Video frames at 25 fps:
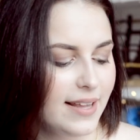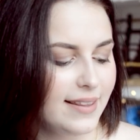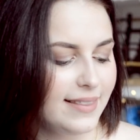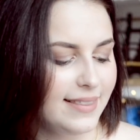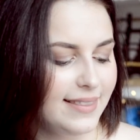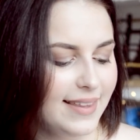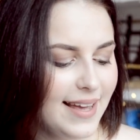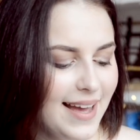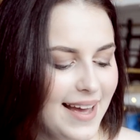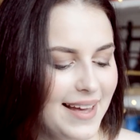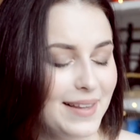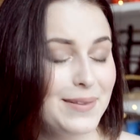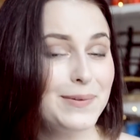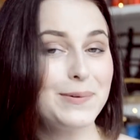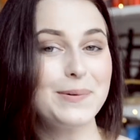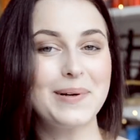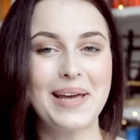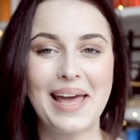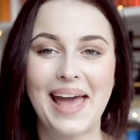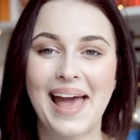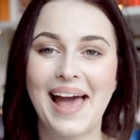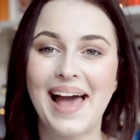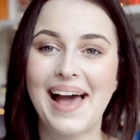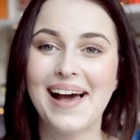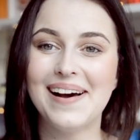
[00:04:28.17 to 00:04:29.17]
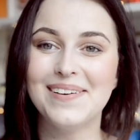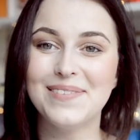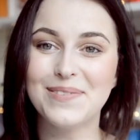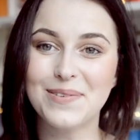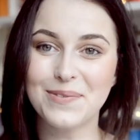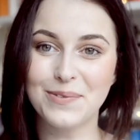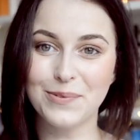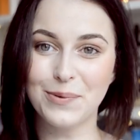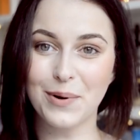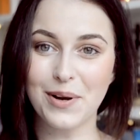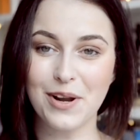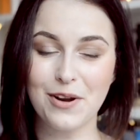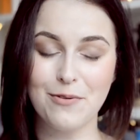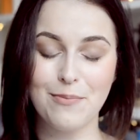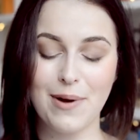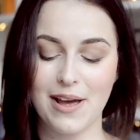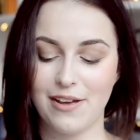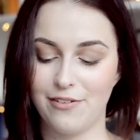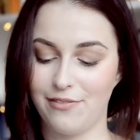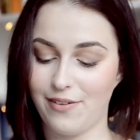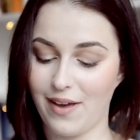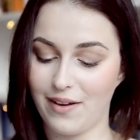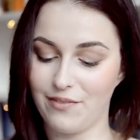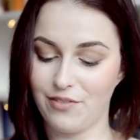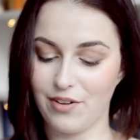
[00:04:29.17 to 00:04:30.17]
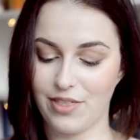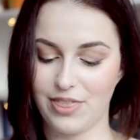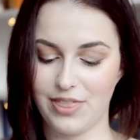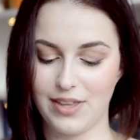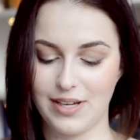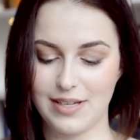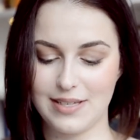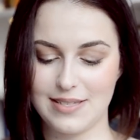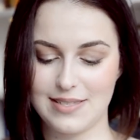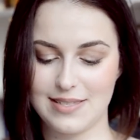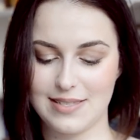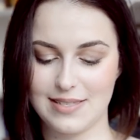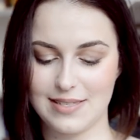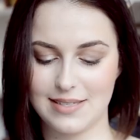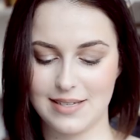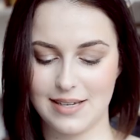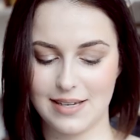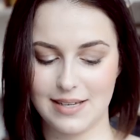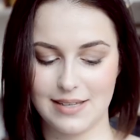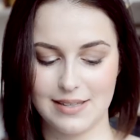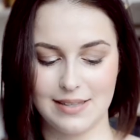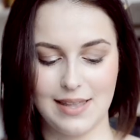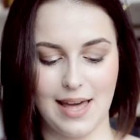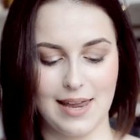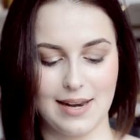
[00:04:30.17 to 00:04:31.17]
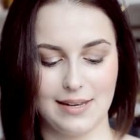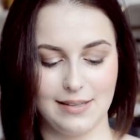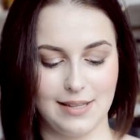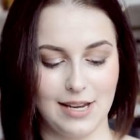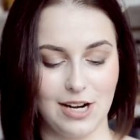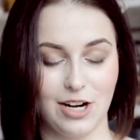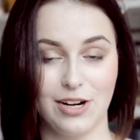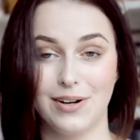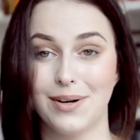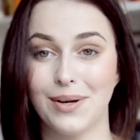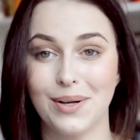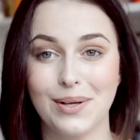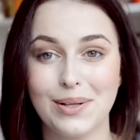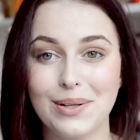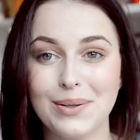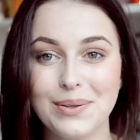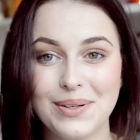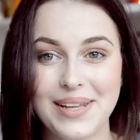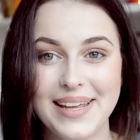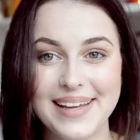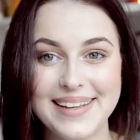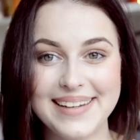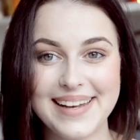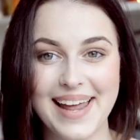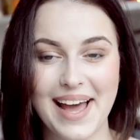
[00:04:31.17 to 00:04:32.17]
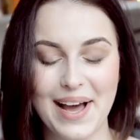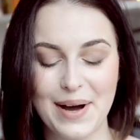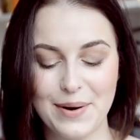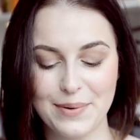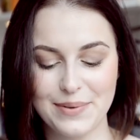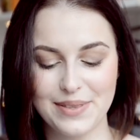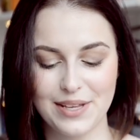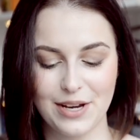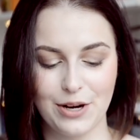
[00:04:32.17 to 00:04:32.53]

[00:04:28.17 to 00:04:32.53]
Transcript: Then we have one of my favorite things that they're including now.